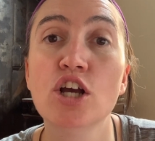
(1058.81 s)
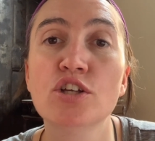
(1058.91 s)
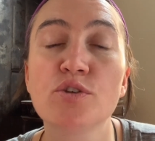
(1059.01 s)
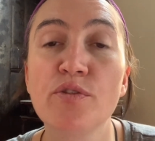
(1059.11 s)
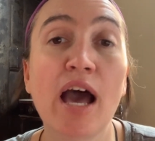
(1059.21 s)

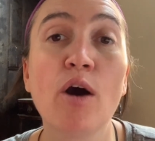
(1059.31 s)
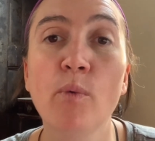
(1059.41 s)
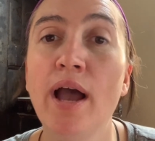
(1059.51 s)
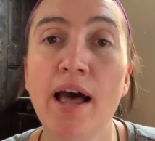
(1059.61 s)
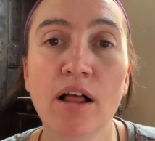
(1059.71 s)
So that
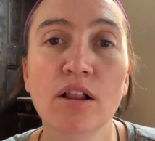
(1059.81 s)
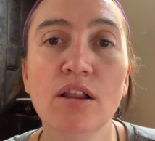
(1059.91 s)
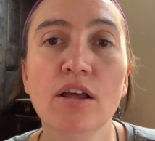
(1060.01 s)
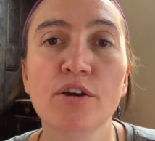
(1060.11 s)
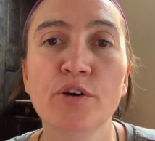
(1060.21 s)

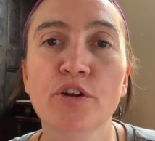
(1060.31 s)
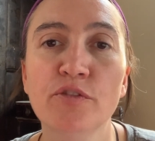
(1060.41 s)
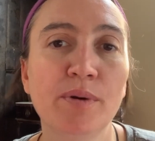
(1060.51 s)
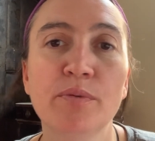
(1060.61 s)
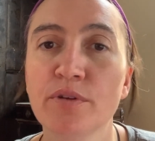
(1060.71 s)
well could have
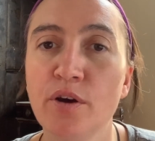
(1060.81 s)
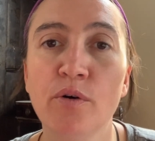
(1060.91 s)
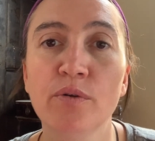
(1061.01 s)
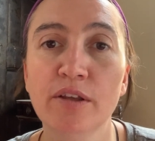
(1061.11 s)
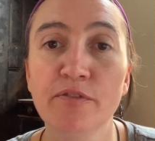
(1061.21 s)
been where the
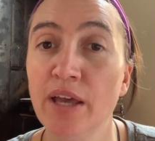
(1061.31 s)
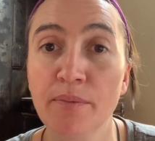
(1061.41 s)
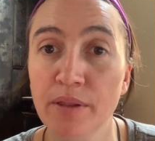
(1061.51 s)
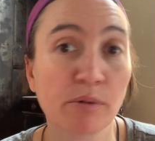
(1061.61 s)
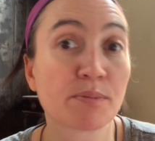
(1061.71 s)
Holy
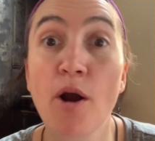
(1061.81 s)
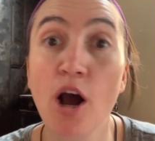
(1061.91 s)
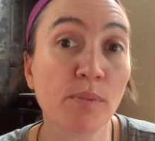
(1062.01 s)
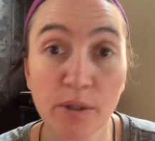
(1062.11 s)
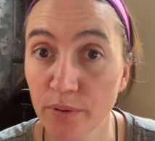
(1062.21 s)
Family was,
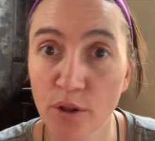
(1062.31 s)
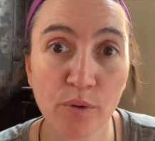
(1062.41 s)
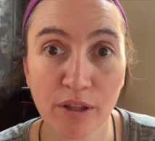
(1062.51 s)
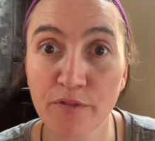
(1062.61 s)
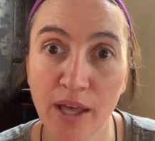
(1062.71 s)
probably where the
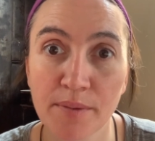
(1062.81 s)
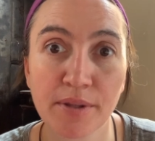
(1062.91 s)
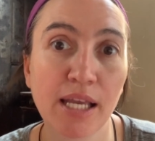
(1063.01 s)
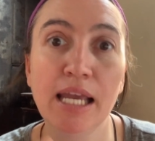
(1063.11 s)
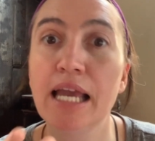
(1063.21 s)
Holy
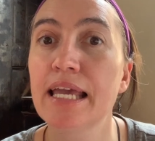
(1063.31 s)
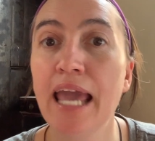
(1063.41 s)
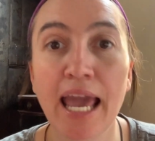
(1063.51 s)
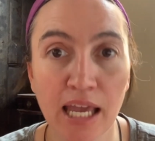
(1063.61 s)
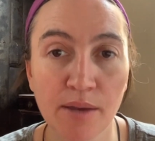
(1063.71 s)
Family
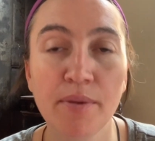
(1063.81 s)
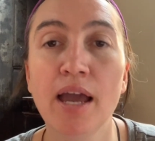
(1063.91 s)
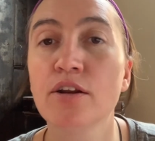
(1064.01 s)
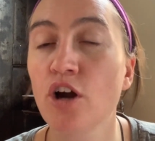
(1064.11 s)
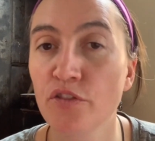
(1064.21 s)
came
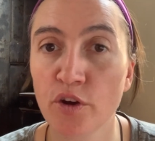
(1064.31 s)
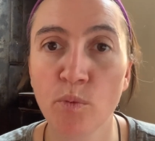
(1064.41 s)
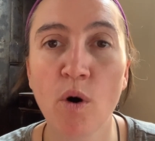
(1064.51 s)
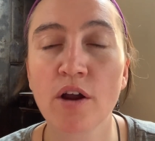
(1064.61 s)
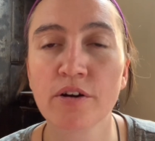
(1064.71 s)
and got their
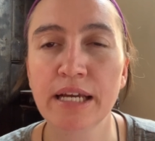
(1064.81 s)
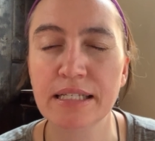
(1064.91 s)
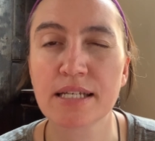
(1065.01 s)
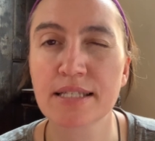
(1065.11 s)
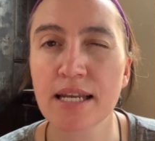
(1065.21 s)
water. It
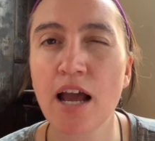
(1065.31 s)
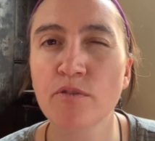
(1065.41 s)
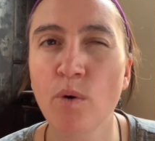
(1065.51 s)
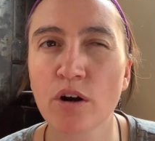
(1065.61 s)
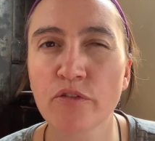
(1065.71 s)
doesn't have
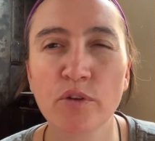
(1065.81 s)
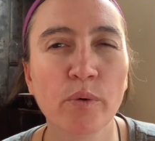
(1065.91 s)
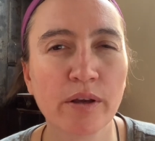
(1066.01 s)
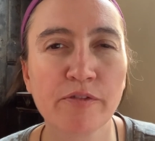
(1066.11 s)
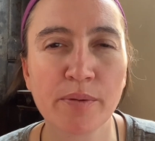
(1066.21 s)
water
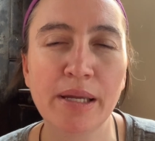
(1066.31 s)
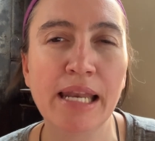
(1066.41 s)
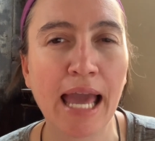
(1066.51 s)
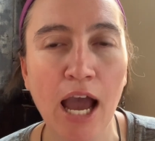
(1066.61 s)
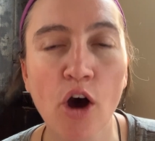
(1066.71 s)
flowing from it
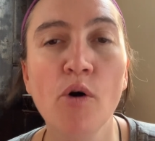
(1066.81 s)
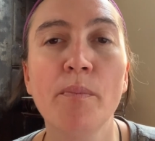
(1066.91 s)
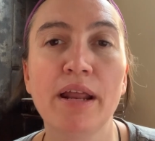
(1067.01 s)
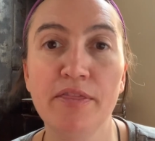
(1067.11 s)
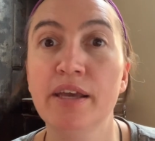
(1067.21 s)
now,
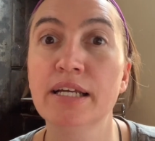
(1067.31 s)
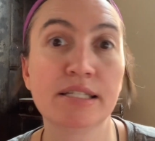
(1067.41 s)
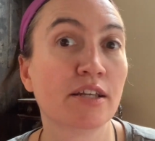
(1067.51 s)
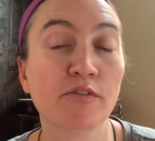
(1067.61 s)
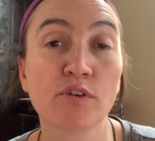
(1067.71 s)
but I think it
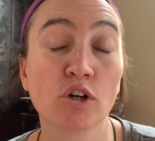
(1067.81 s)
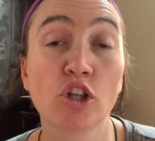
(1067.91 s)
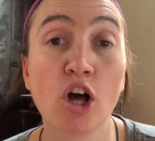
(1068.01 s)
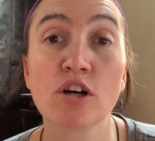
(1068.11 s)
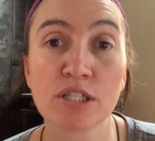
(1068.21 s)
did for a
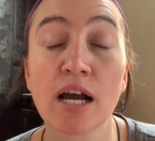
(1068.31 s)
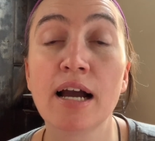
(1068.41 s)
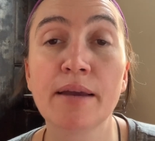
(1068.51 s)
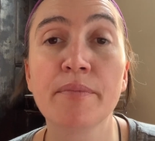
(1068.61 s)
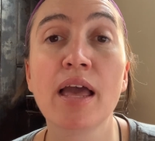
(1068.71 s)
long
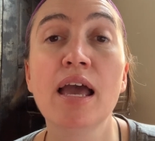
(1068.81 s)
time.